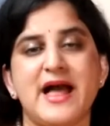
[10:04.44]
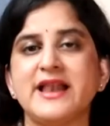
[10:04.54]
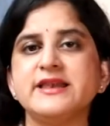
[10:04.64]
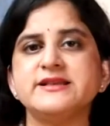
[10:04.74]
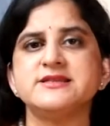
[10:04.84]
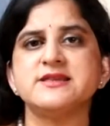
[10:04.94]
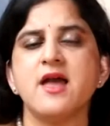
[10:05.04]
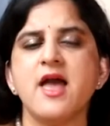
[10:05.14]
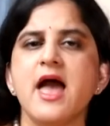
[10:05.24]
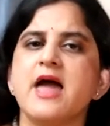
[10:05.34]
baldness,
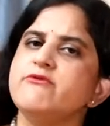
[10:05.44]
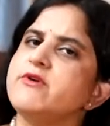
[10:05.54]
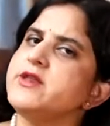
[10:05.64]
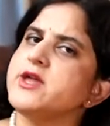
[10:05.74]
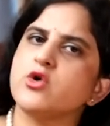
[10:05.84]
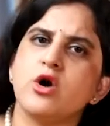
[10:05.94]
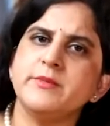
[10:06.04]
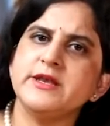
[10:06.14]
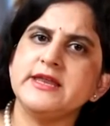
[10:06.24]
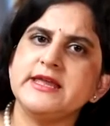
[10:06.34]
and very
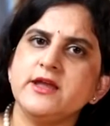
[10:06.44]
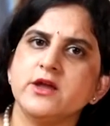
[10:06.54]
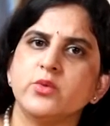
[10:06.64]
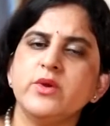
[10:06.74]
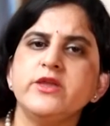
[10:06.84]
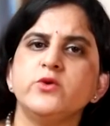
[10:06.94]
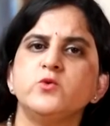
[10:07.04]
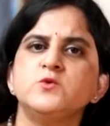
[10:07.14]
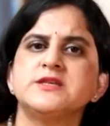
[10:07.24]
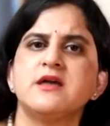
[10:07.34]
commonly we
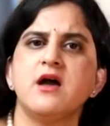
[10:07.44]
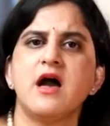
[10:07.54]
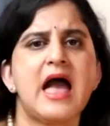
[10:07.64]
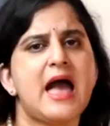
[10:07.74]
use a